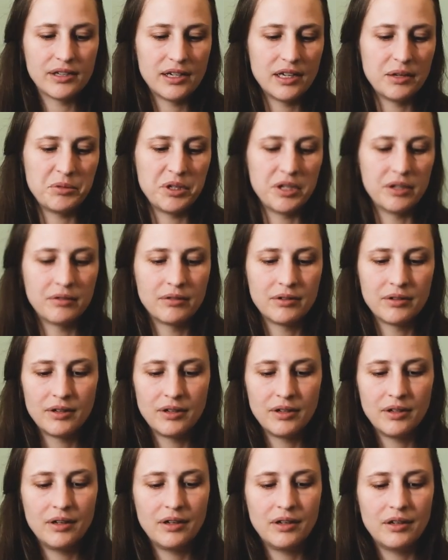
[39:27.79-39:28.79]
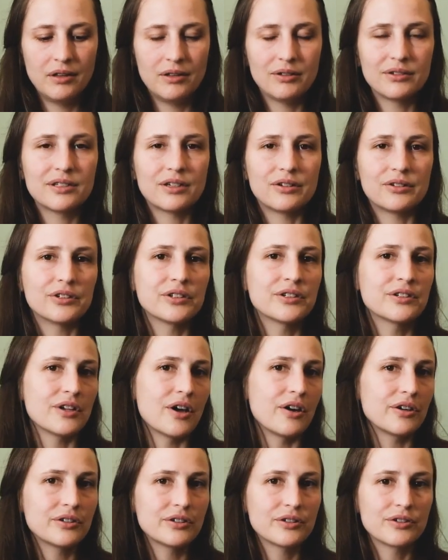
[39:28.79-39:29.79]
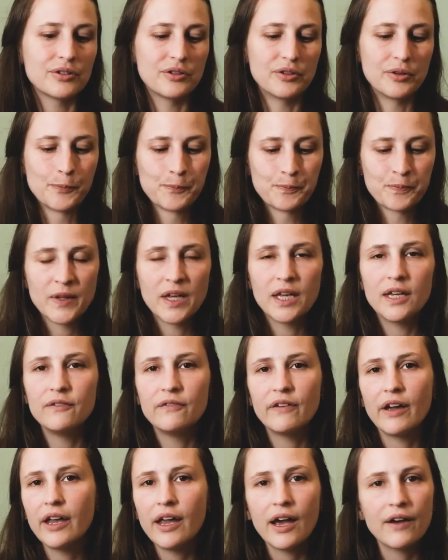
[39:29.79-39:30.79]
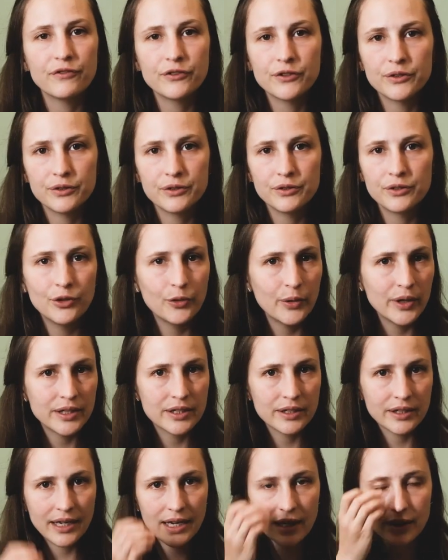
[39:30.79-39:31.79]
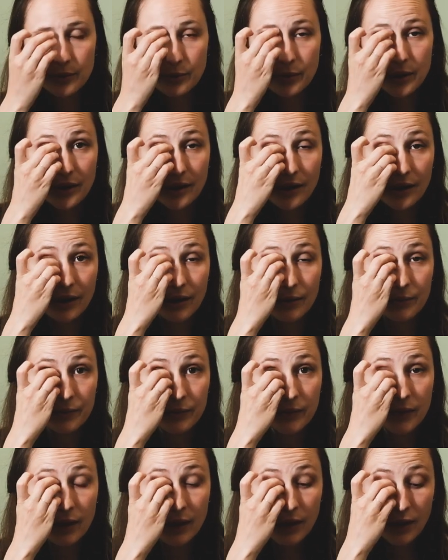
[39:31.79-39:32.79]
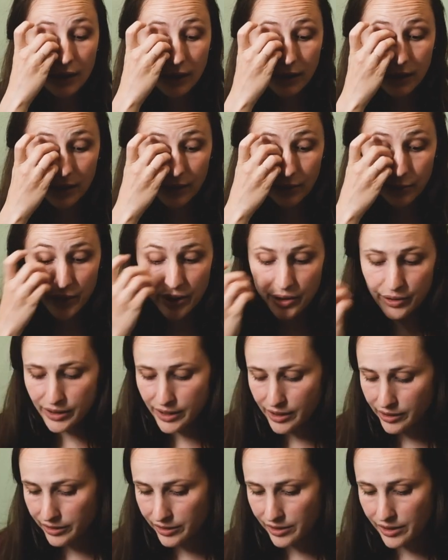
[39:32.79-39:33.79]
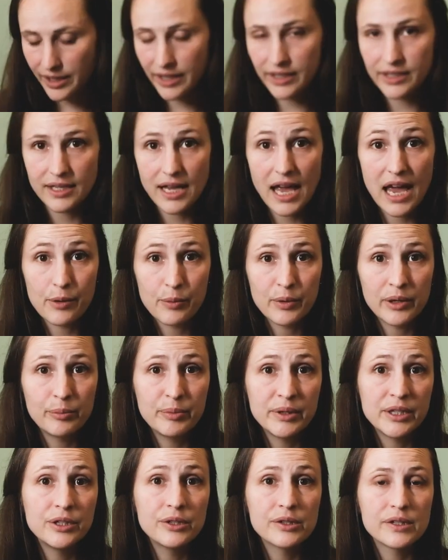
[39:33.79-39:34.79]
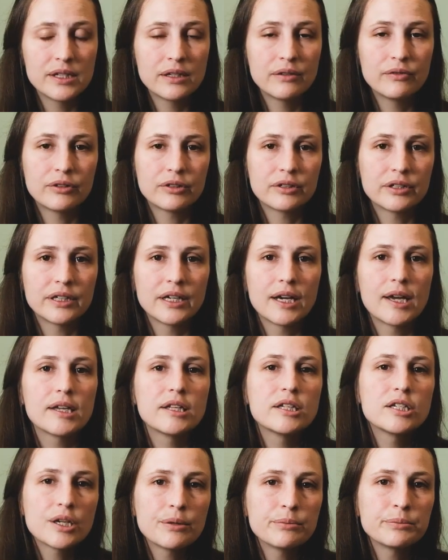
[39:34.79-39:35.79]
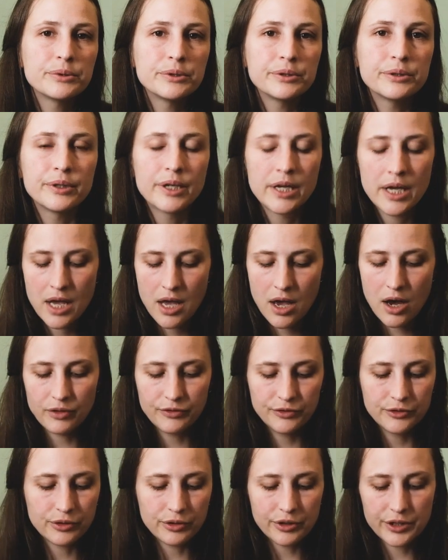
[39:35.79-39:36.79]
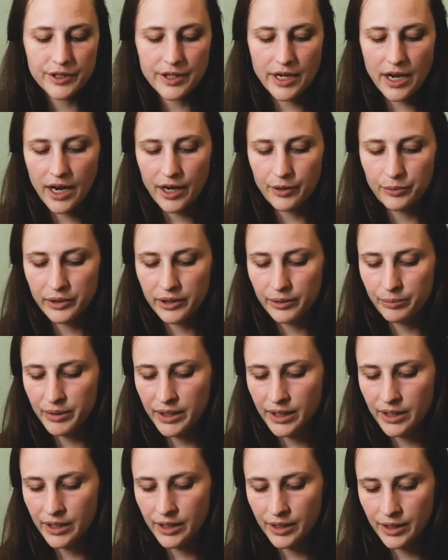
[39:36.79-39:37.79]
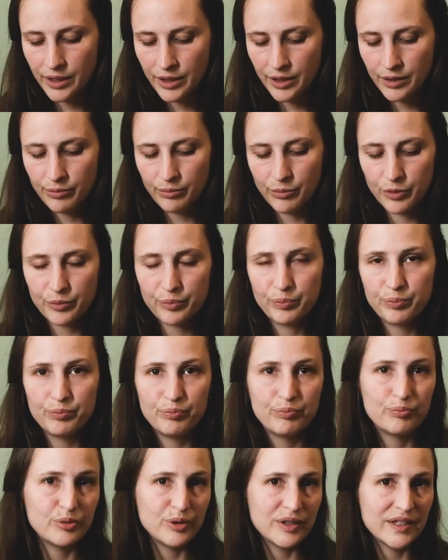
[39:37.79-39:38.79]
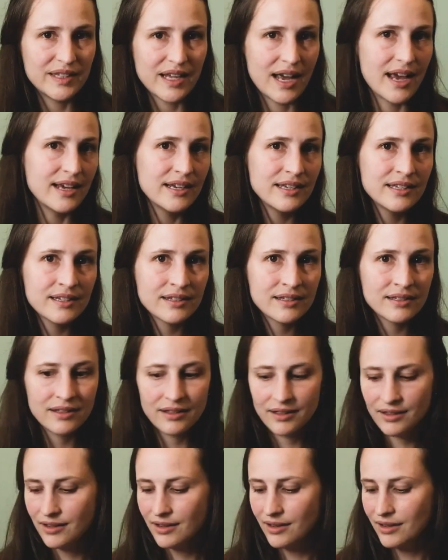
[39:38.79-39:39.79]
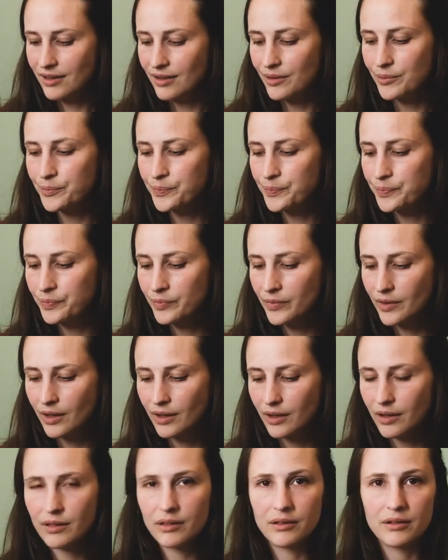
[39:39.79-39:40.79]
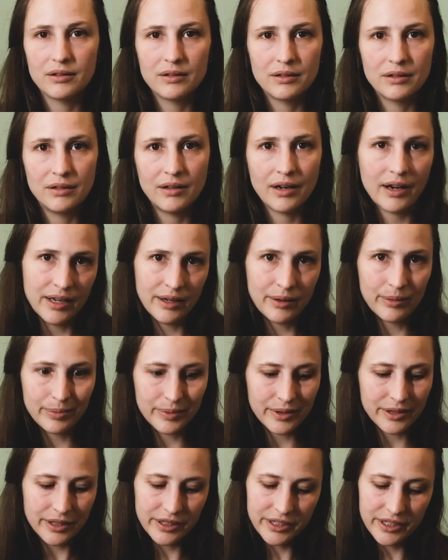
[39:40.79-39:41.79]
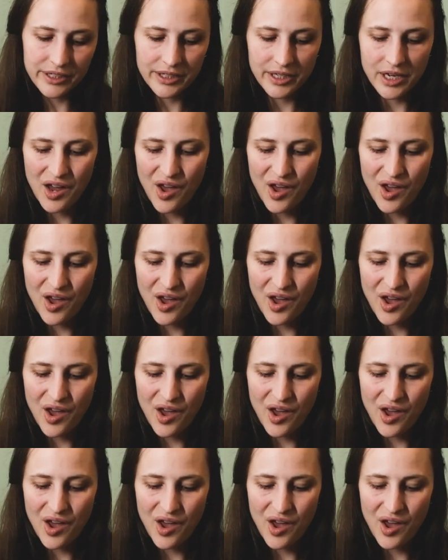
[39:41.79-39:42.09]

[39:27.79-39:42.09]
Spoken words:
I mean, those are socks. So if I have to do it again with the yarn that I will be using for a jumper, of course I will be more precise on the dyeing part.